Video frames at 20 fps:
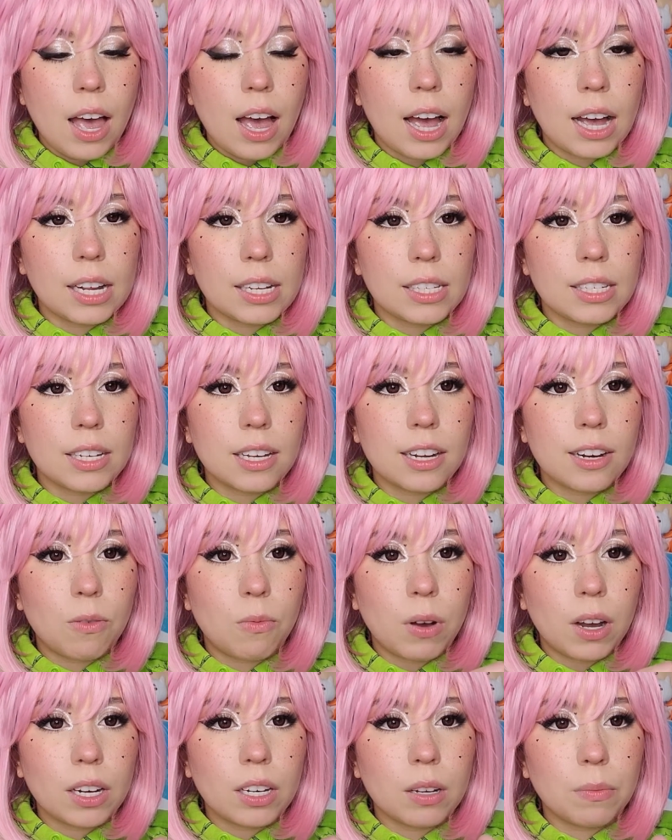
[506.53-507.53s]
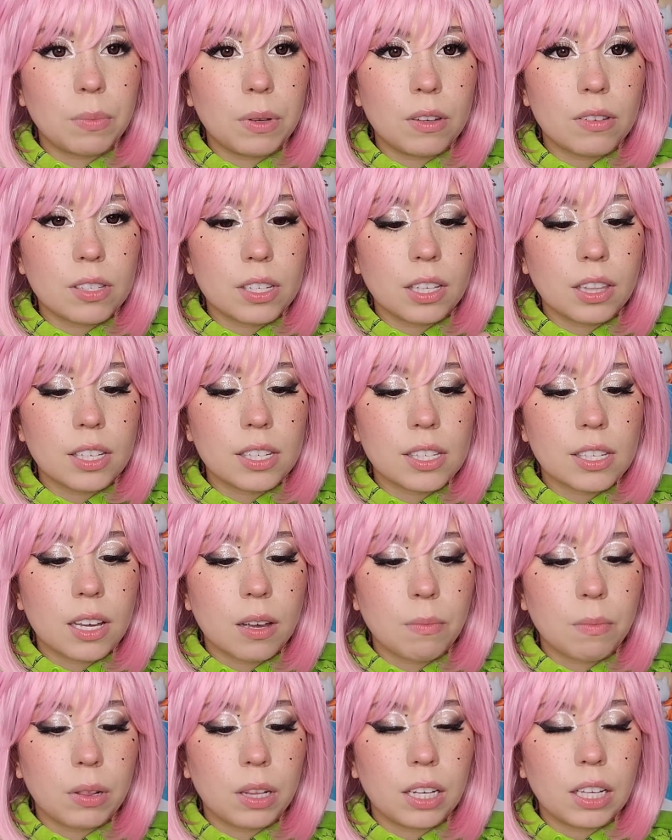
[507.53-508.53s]
I did wind up using this
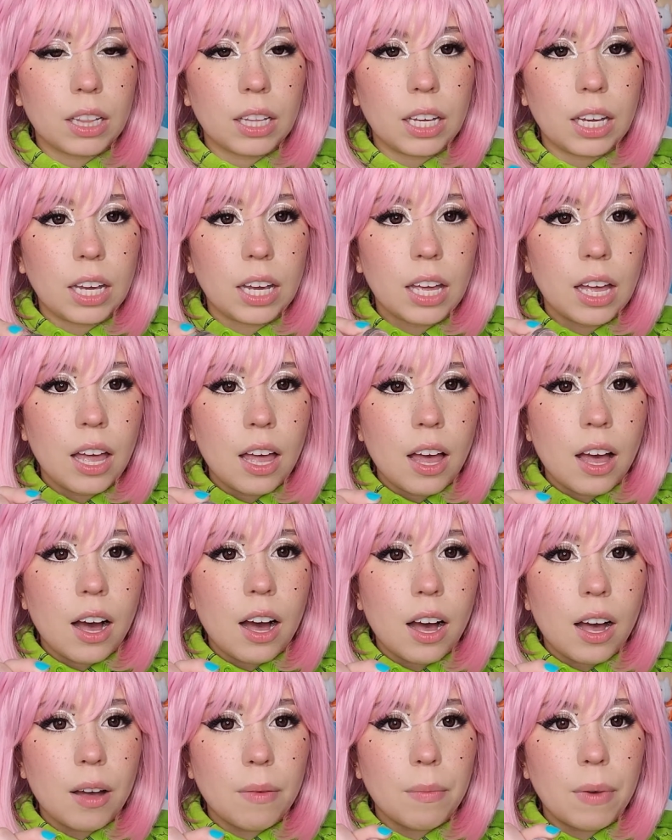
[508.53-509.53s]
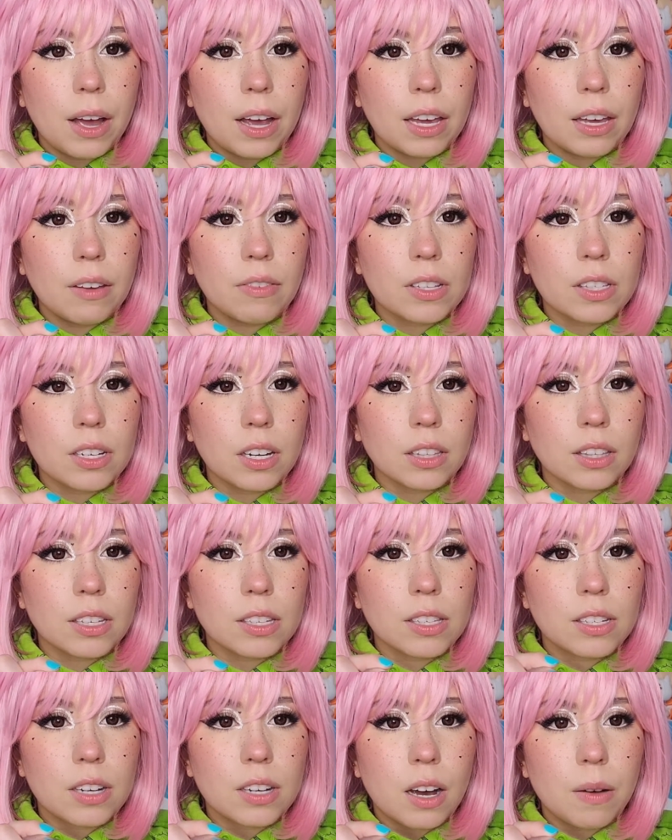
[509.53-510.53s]
completely. I even took the
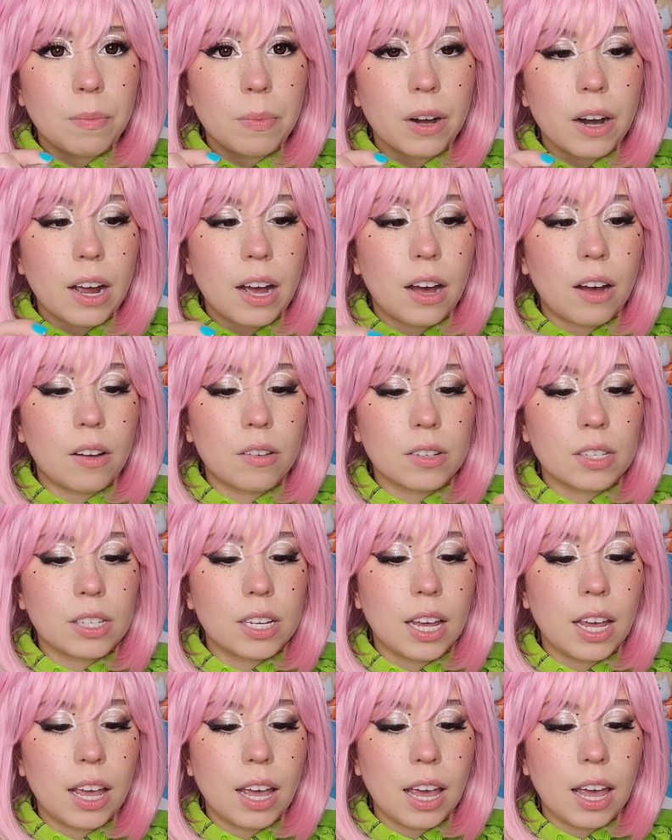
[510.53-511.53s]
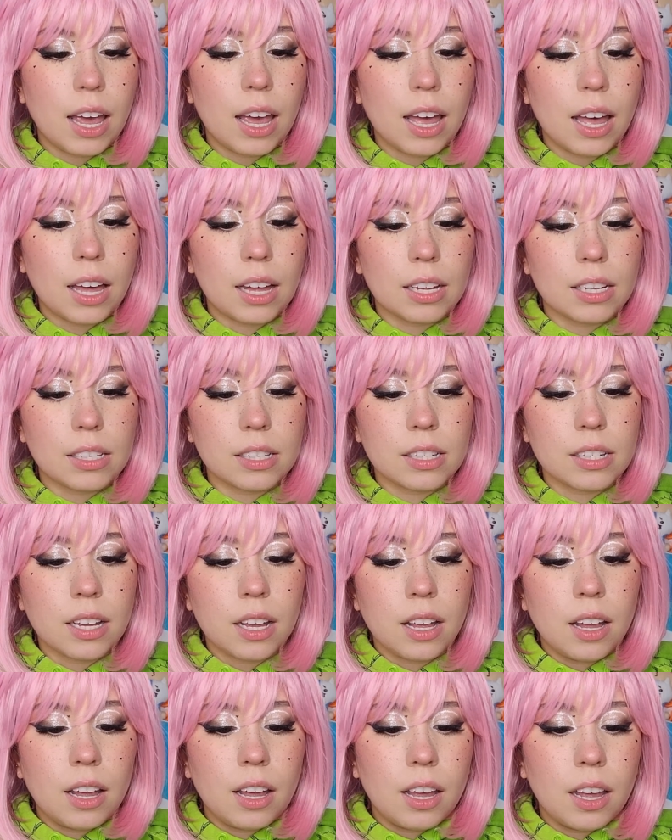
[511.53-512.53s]
stopper out, and
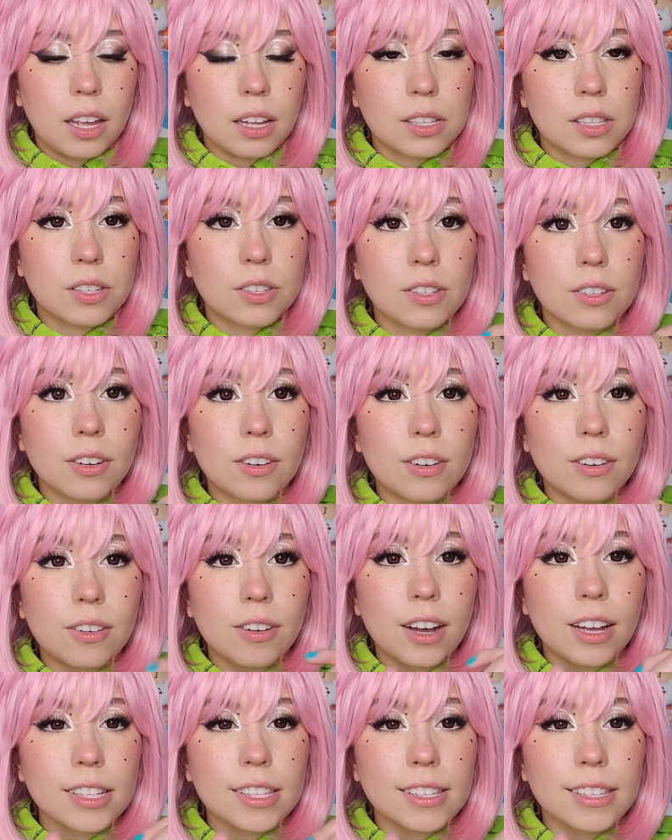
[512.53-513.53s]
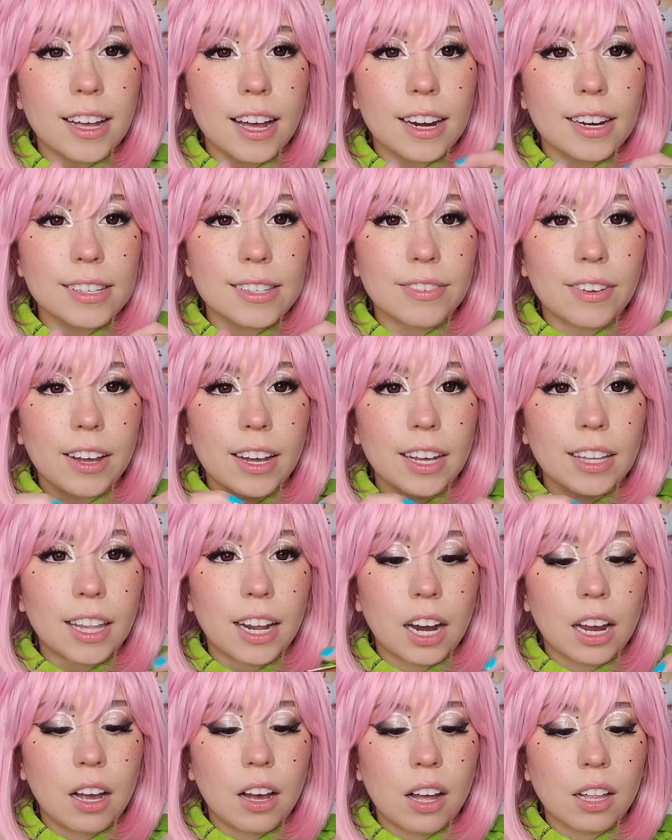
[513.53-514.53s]
it's so satisfying that
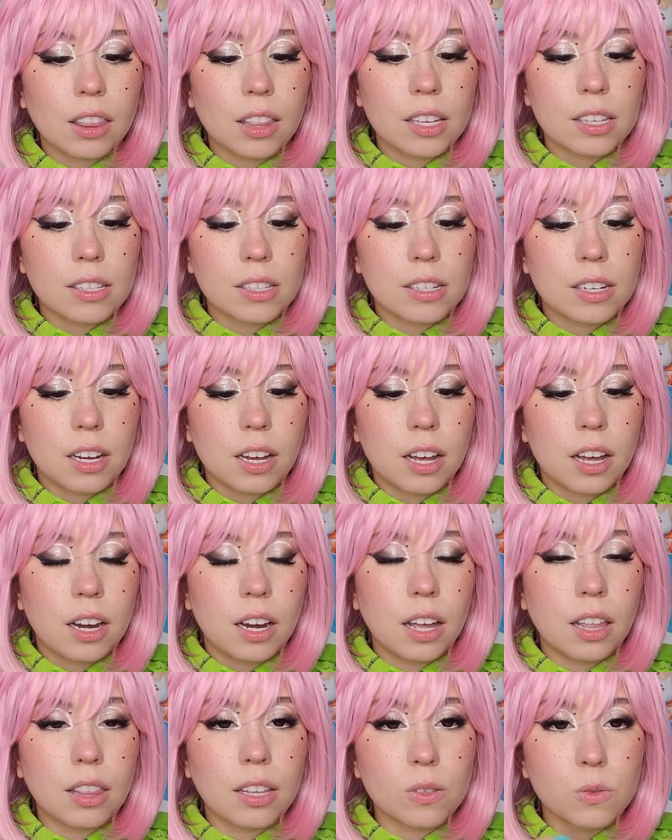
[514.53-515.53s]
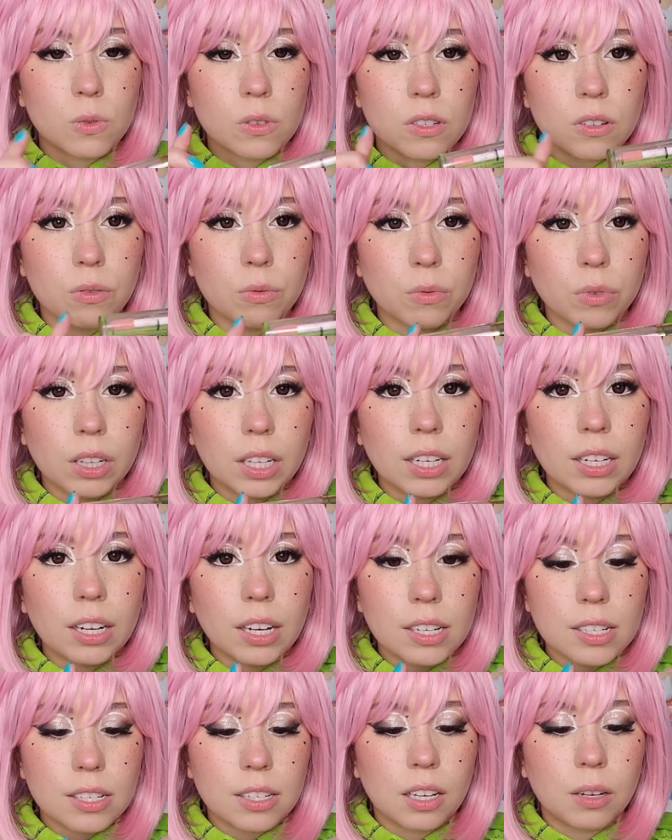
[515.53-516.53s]
I got this done. This was a really
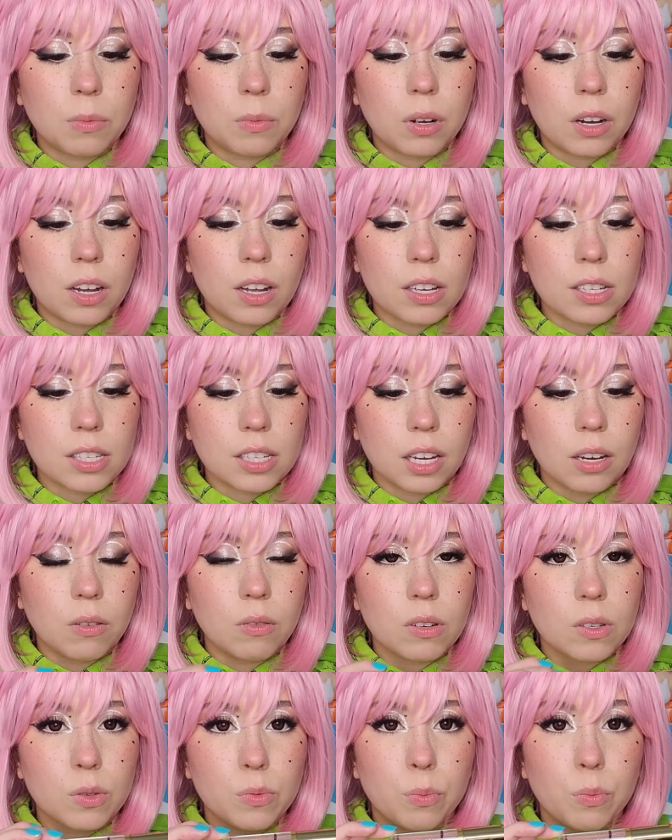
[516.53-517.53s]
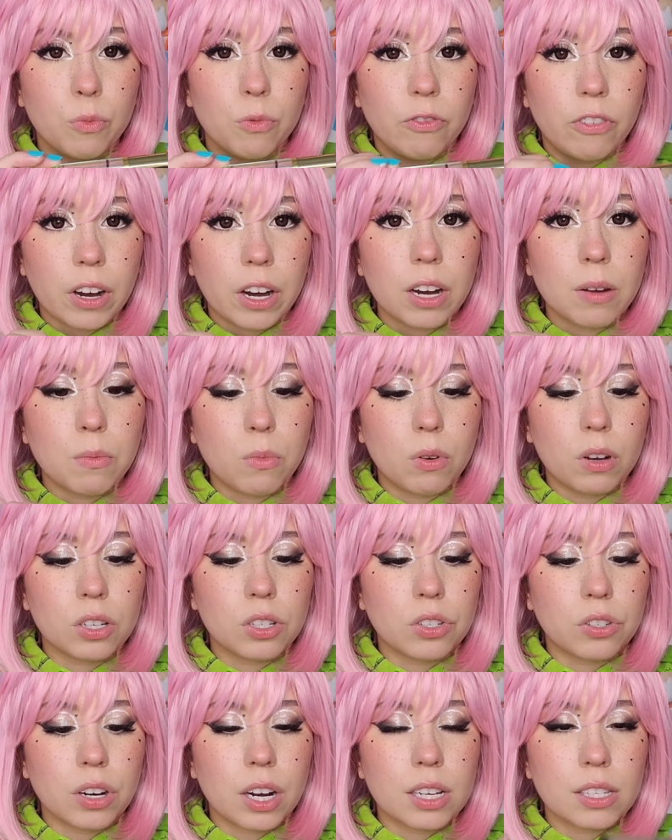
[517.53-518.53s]
nice lip gloss. It was very
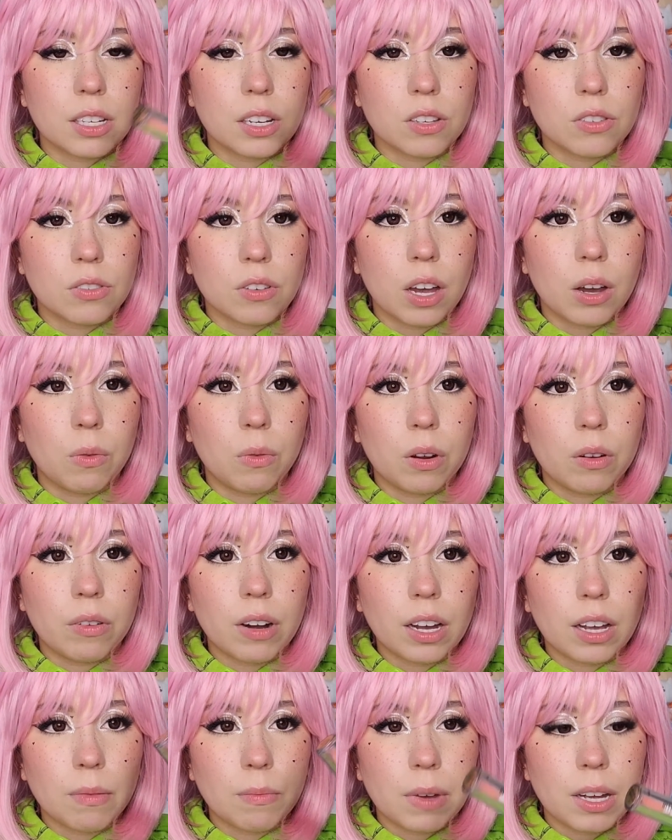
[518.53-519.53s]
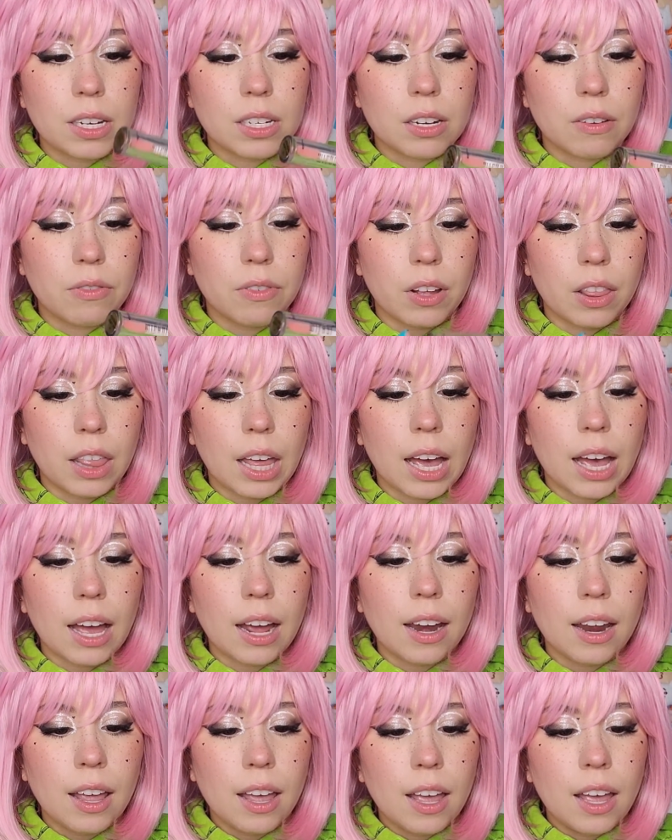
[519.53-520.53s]
moisturizing, so I would recommend it for that.